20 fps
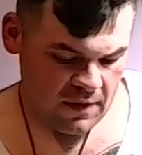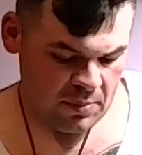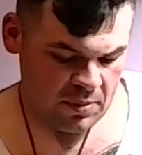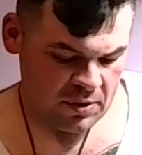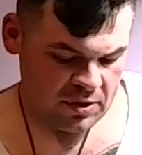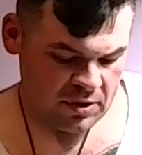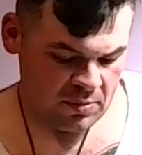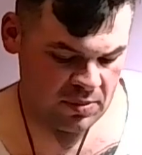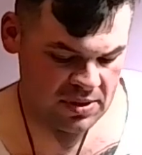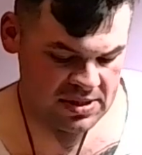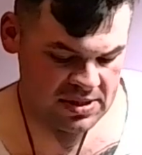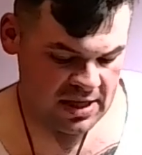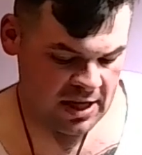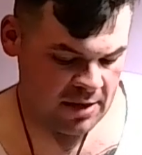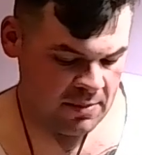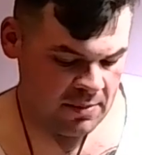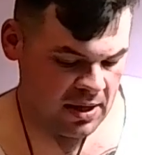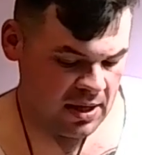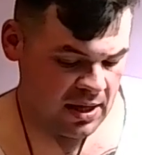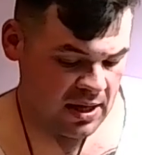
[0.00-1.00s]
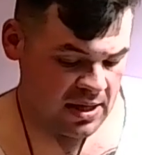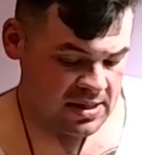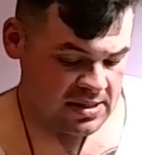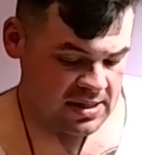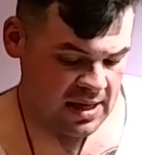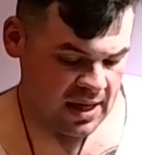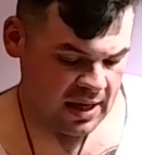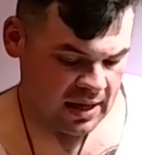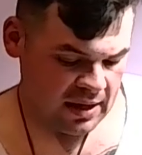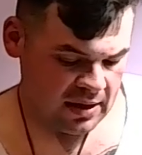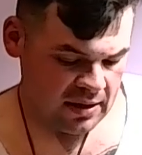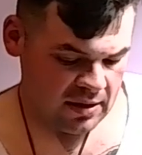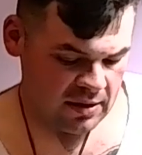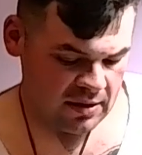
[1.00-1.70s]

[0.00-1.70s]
put the Brisingamen on his neck.